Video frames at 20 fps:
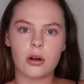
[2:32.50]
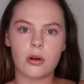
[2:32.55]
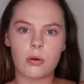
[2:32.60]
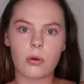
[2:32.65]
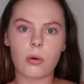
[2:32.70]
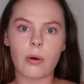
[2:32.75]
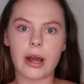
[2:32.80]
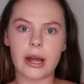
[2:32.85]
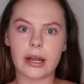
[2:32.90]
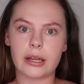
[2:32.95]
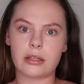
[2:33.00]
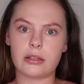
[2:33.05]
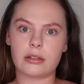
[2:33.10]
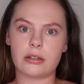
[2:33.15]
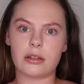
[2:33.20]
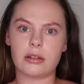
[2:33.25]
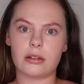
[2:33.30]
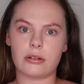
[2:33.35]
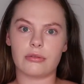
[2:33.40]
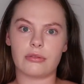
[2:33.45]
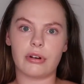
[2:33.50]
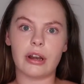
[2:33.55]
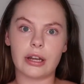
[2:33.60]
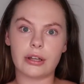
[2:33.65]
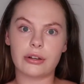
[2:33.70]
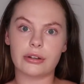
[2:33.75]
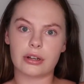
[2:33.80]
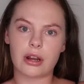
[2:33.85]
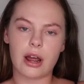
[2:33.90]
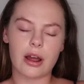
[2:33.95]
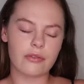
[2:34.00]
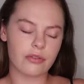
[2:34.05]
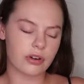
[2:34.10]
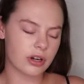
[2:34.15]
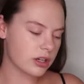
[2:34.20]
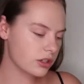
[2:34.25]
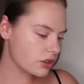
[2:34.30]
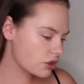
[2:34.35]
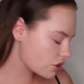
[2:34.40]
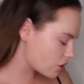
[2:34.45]
quite really good
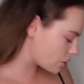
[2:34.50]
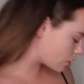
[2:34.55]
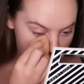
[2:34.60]
coverage.